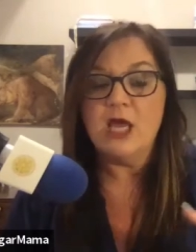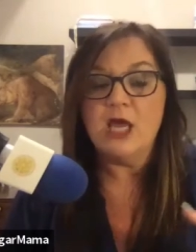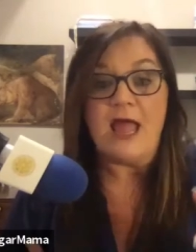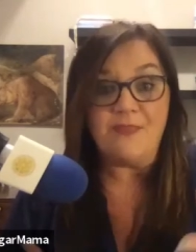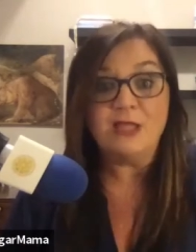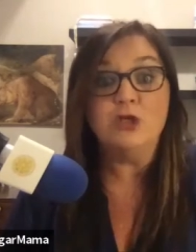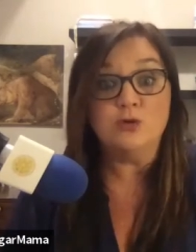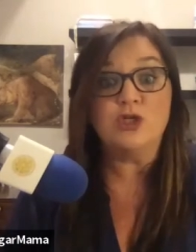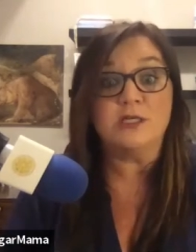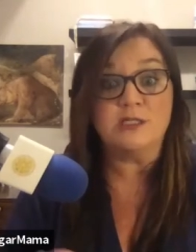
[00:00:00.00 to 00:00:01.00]
and then
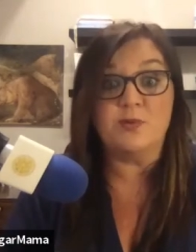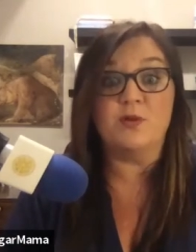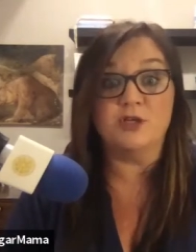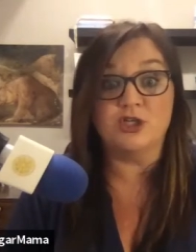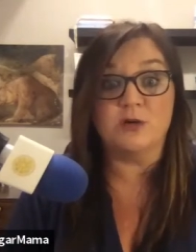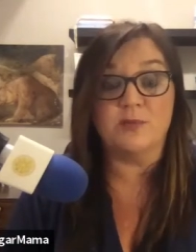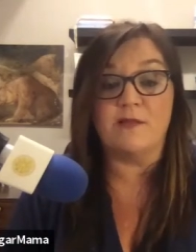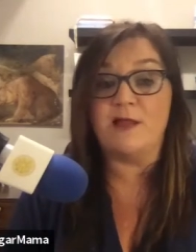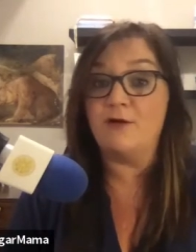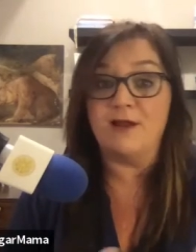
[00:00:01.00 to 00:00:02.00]
you just pull the sugar
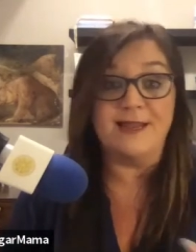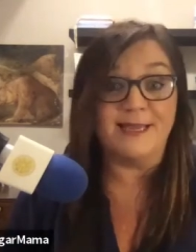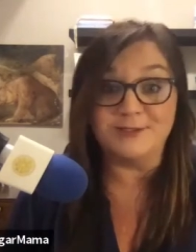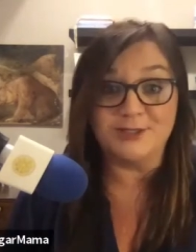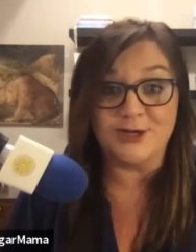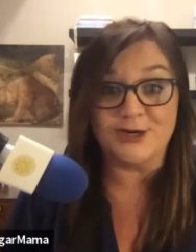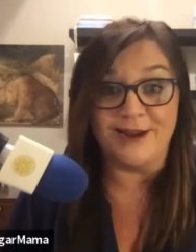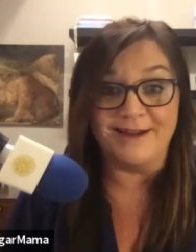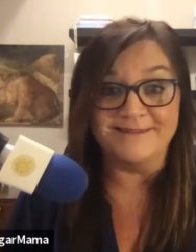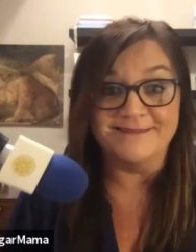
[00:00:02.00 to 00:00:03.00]
ball out and get to sugaring.